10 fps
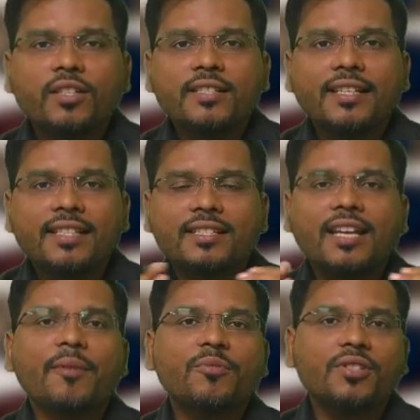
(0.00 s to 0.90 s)
it's time
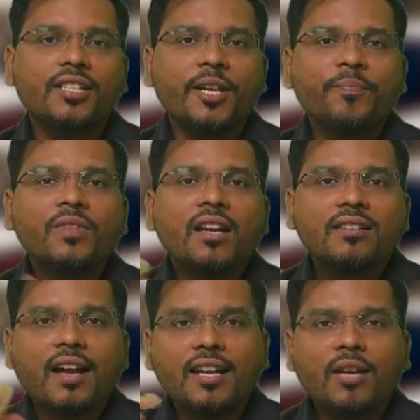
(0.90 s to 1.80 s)
to say
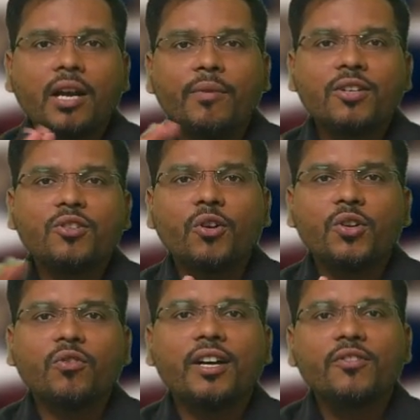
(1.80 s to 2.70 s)
tata bye bye to
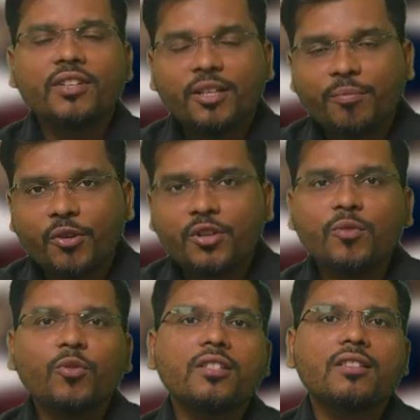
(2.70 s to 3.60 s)
everyone with a beautiful
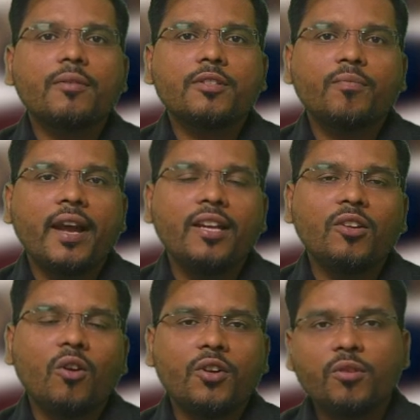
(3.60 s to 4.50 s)
smile on
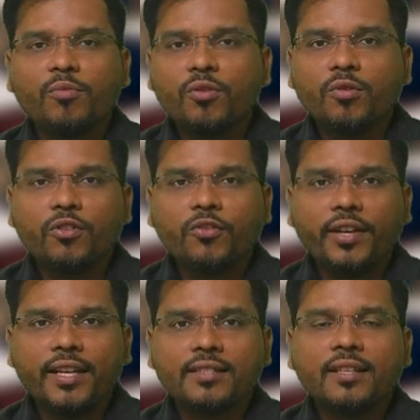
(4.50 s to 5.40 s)
your beautiful face.